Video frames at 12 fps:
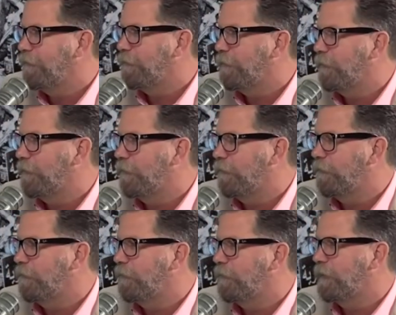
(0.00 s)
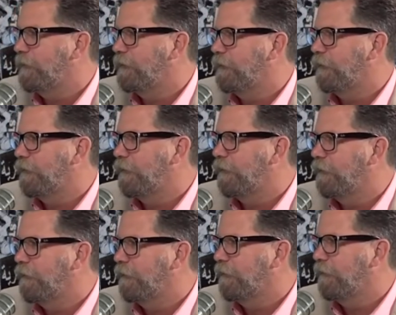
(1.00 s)

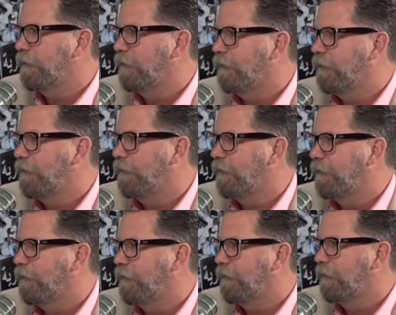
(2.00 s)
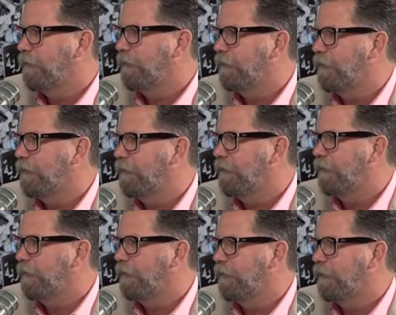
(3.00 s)

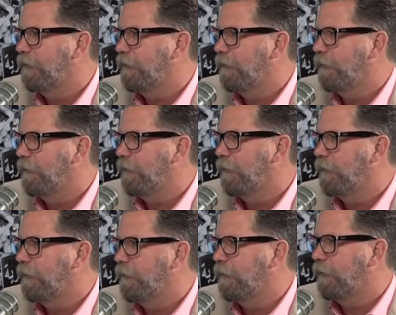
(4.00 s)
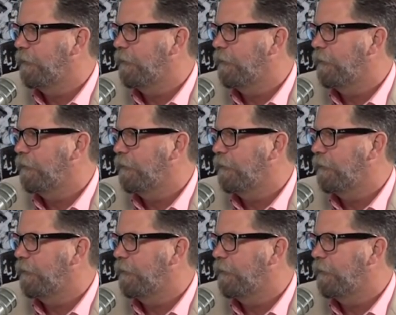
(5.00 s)
[no speech]